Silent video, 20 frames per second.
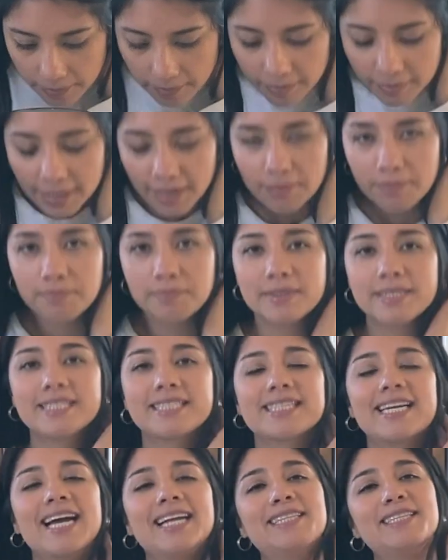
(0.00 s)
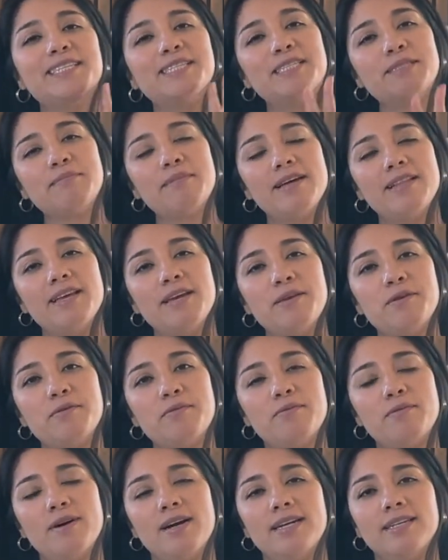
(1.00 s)
Yep, it's got the smell that you
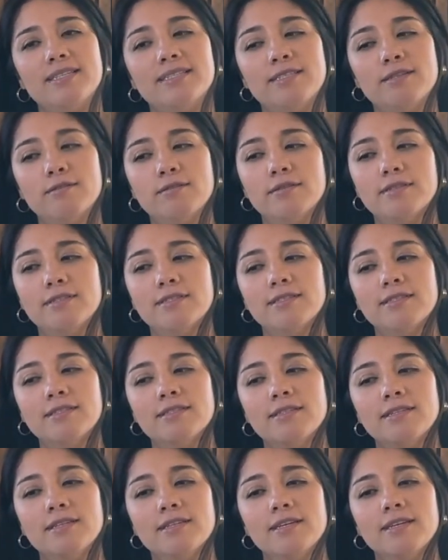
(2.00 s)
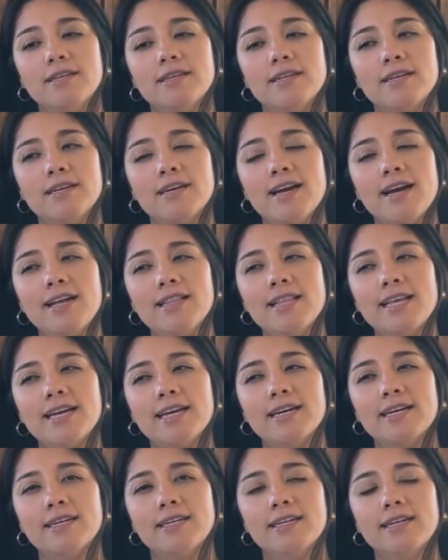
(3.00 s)
want. So it's got
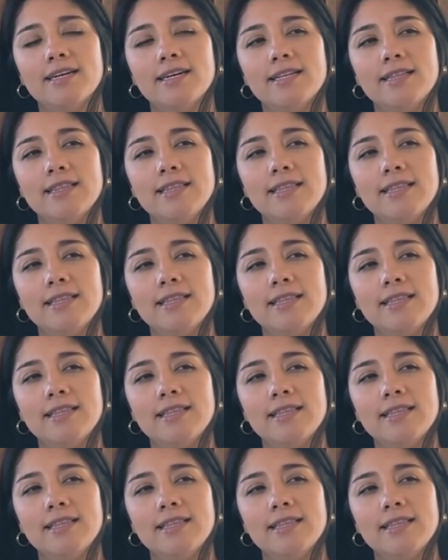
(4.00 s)
like a